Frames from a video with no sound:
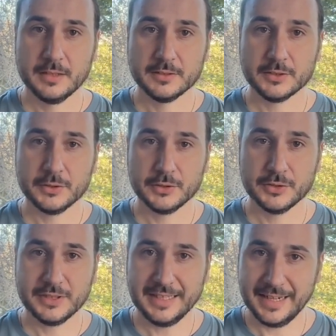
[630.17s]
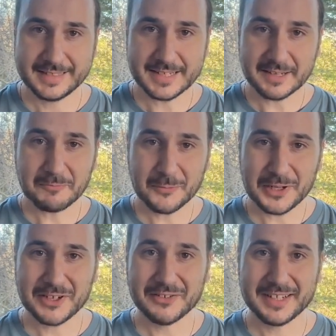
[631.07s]
So in a sense, I'm
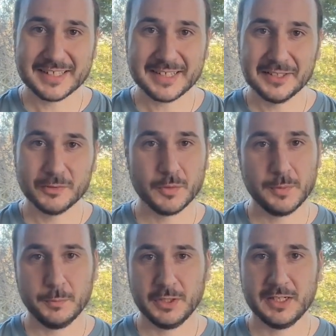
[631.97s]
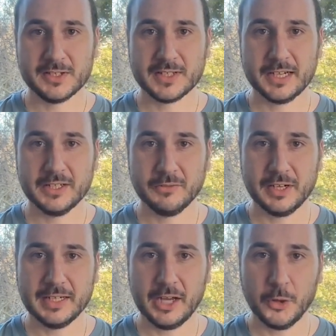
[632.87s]
really, really excited for people that are starting
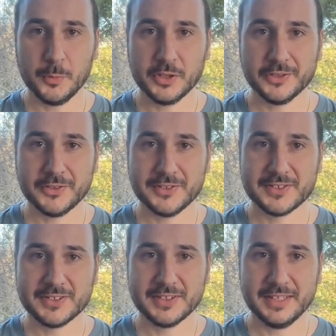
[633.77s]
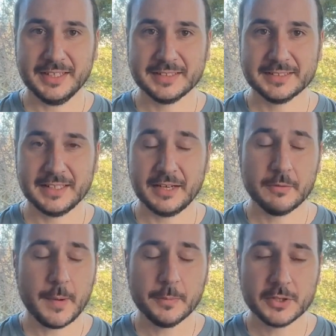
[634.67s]
right now, because I
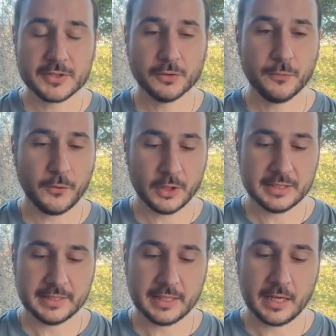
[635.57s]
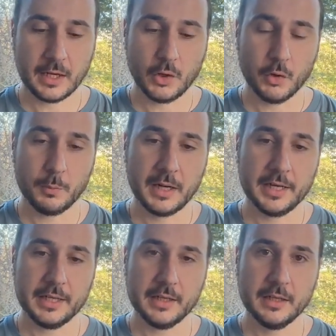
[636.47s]
remember so fondly how
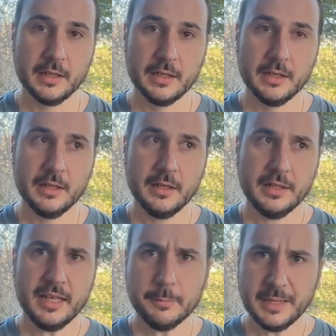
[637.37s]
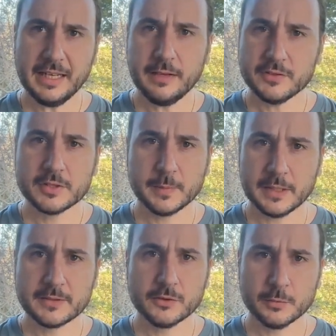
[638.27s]
my life just
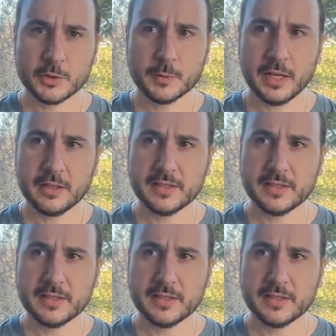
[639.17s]
felt so much better.